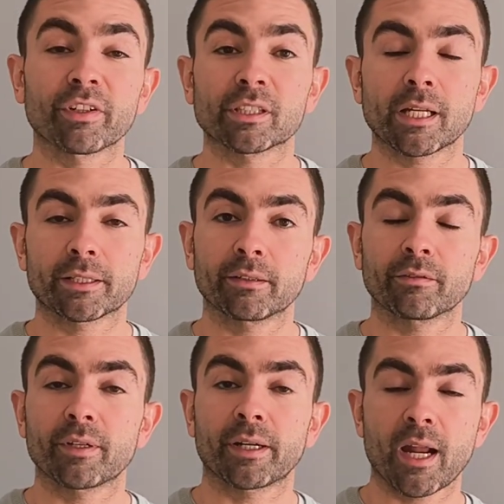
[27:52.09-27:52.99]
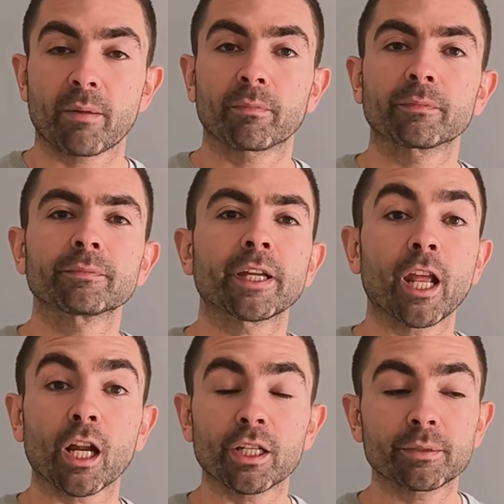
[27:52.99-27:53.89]
first letter of their name
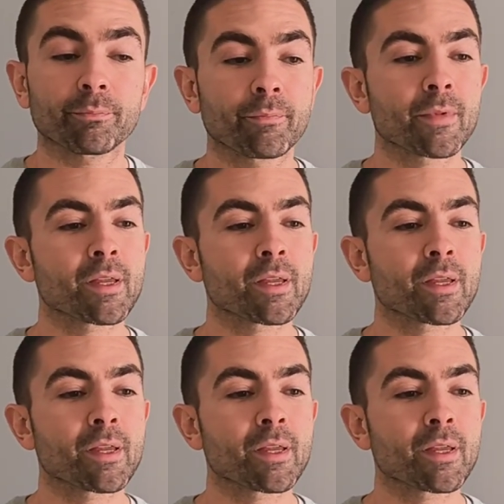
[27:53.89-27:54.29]
in English.